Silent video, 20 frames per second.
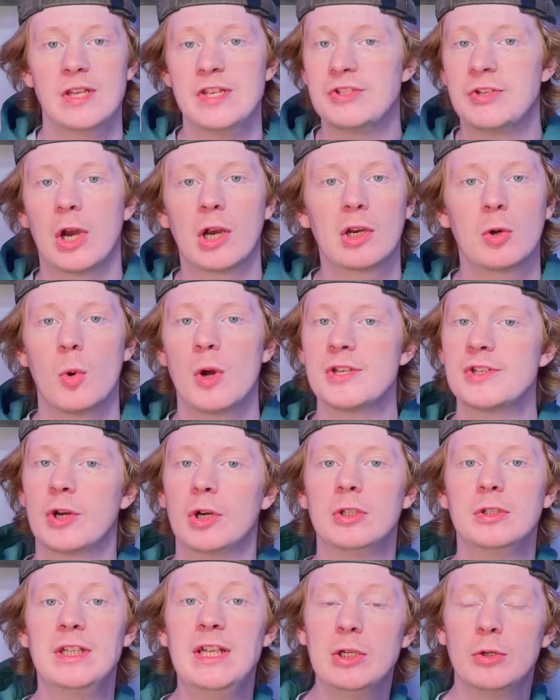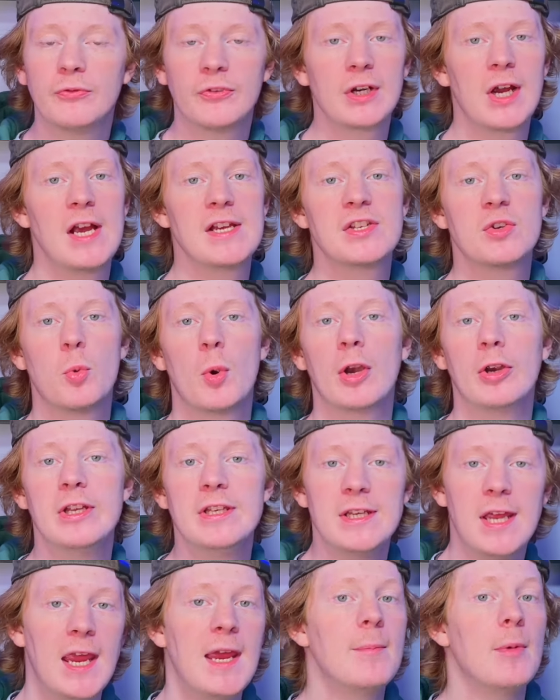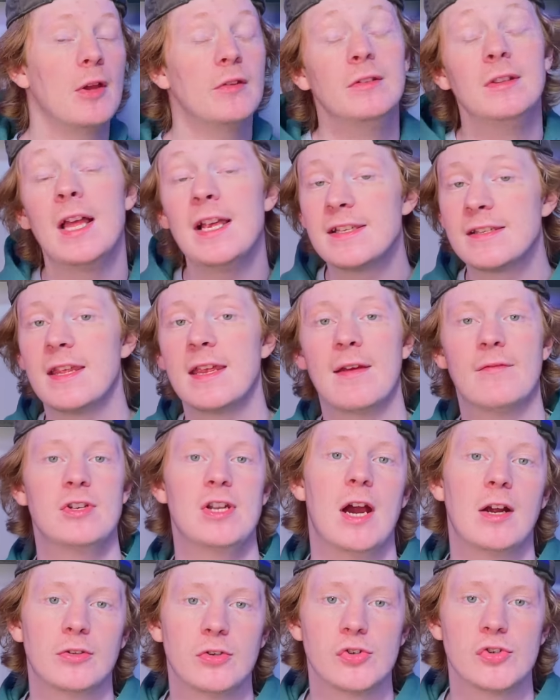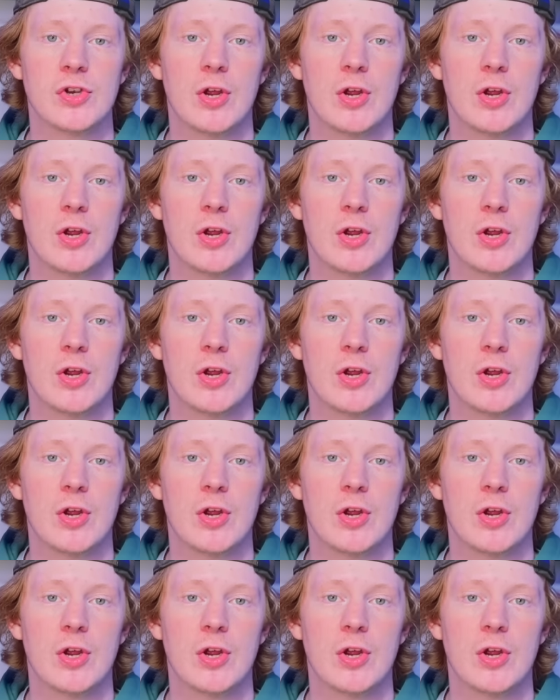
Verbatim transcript: These darker ones are illegal for guys to wear in game unless they have a doctor's